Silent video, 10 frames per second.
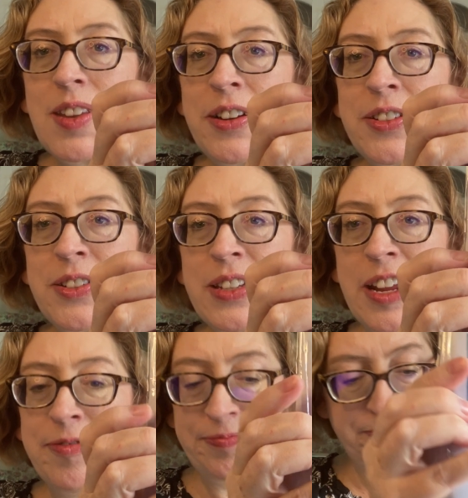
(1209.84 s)
Aren't those
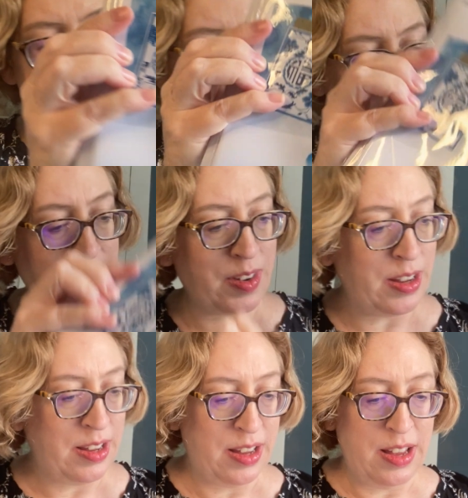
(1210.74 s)
neat?
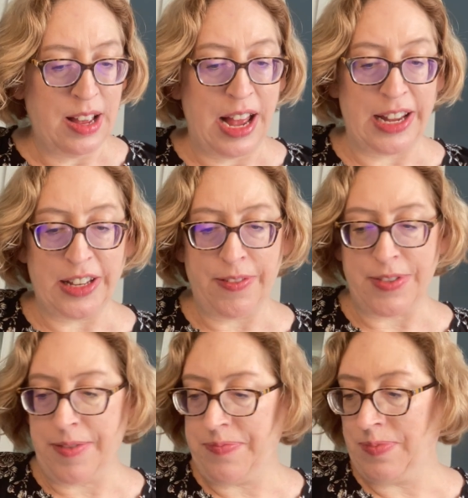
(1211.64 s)
I love
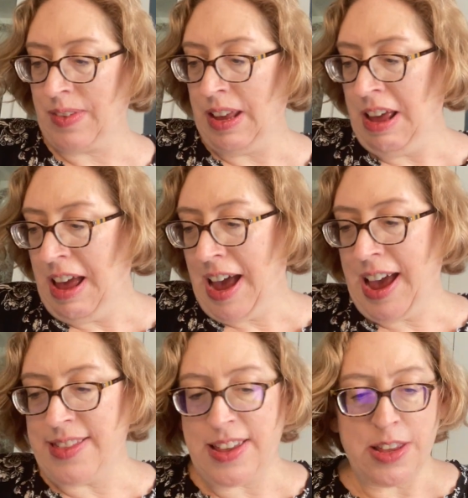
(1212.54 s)
them.
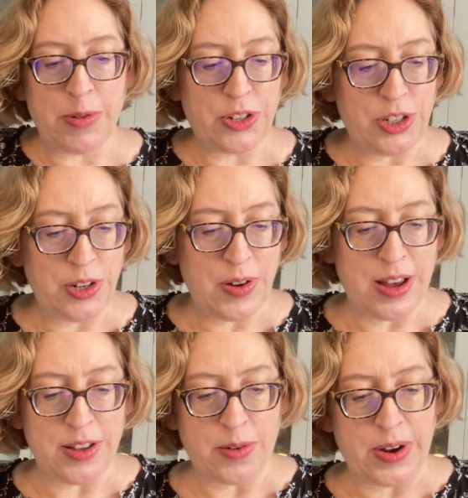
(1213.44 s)
And then there were 2
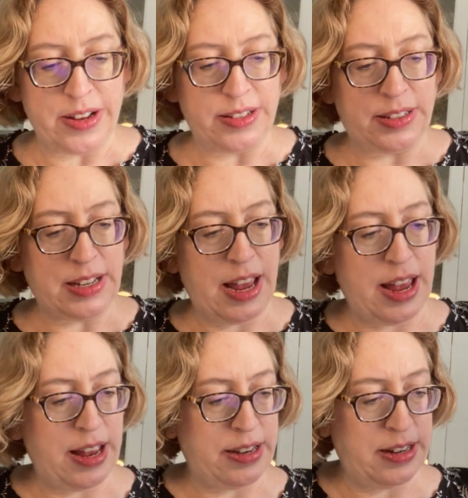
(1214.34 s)
other ones,
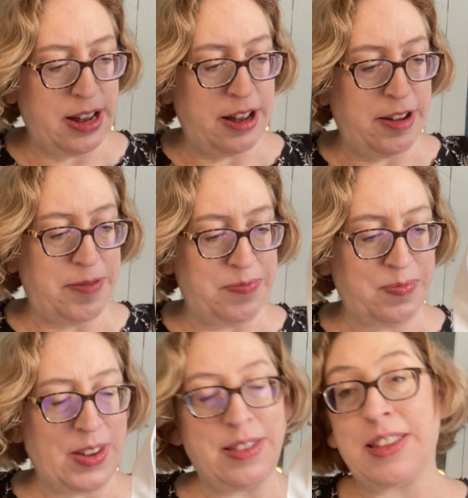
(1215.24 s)
and
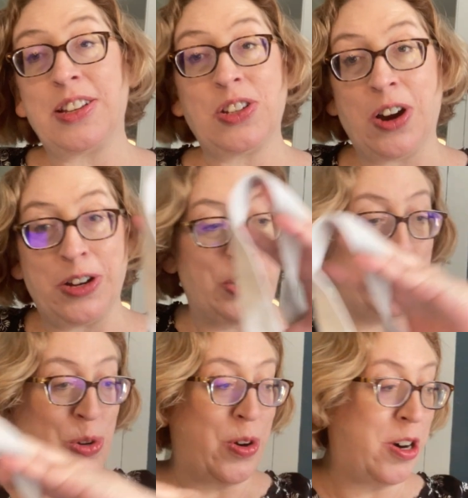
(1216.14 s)
these are
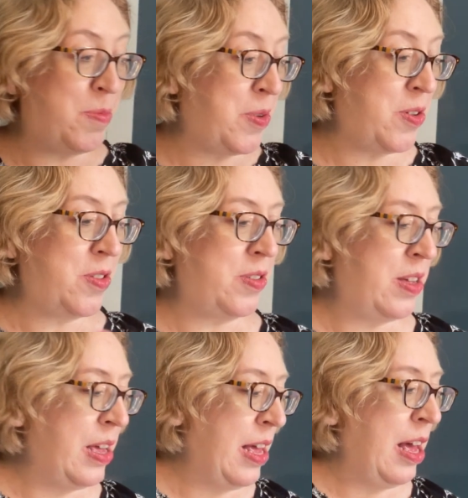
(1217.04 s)
adorable,
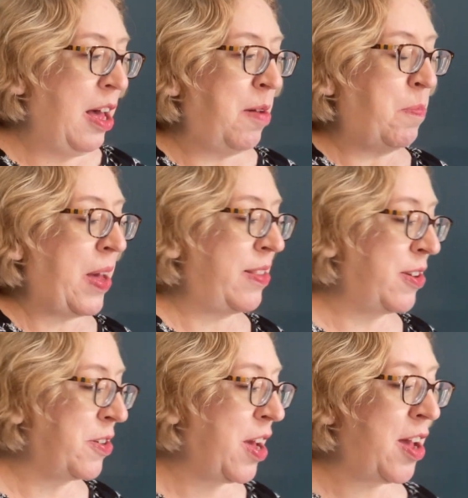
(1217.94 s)
but
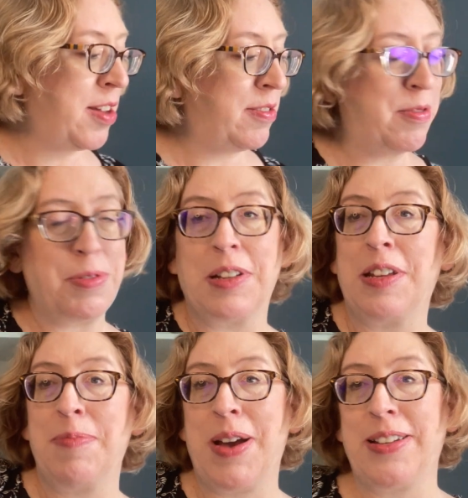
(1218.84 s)
they're not
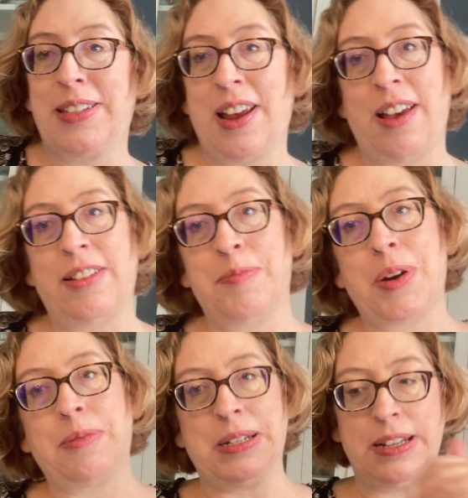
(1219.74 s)
really my style and
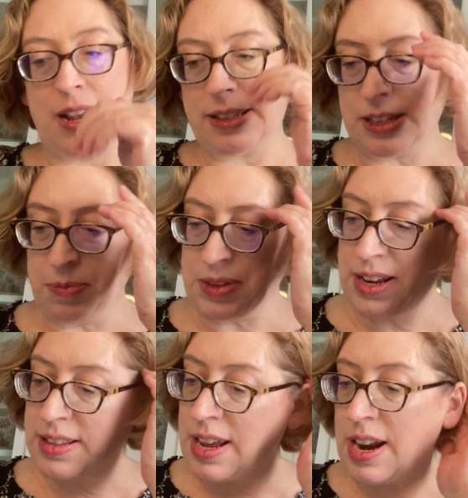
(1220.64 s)
probably not
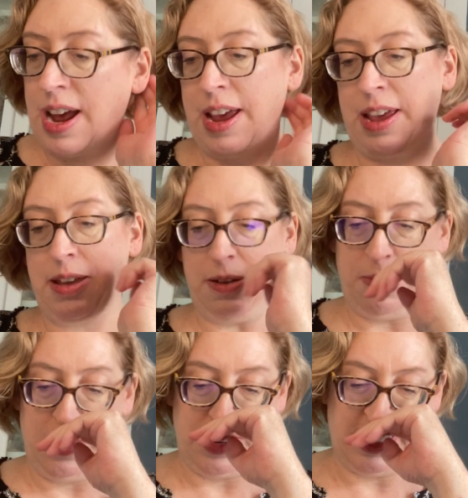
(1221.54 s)
something that I
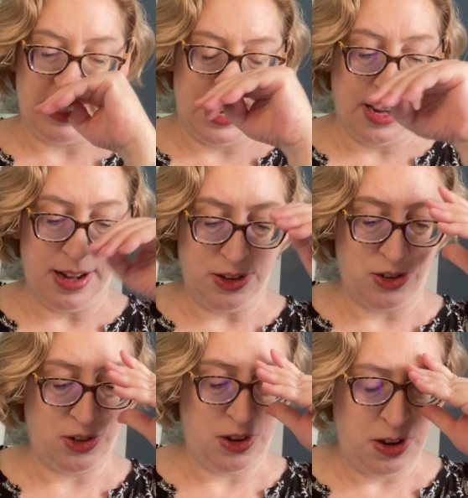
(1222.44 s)
will
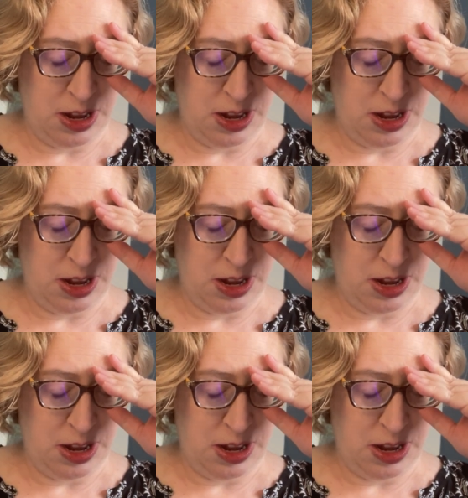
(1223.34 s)
stitch.